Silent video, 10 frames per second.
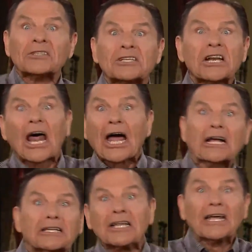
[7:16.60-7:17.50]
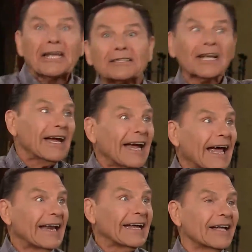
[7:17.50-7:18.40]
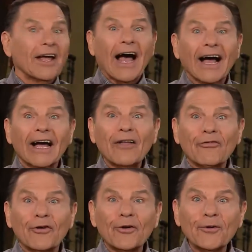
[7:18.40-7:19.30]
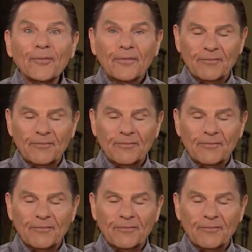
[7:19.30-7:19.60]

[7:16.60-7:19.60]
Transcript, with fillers: was like this, and he, I got through,